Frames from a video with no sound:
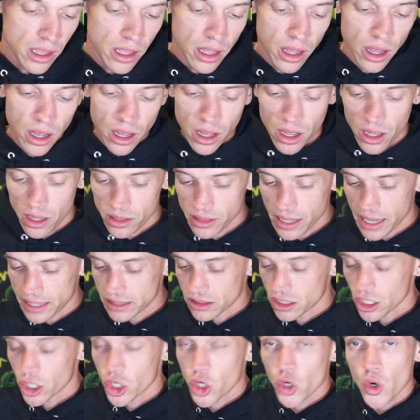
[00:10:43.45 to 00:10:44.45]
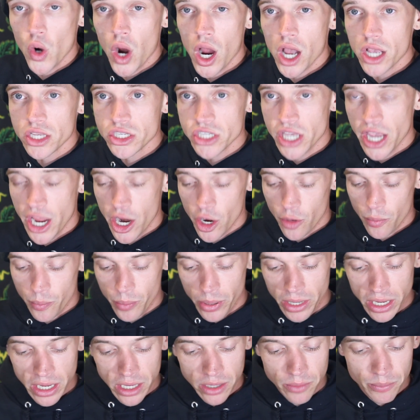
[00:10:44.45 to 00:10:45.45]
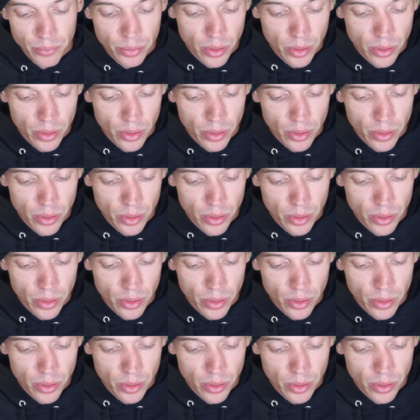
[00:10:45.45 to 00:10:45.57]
like the crosshair pin,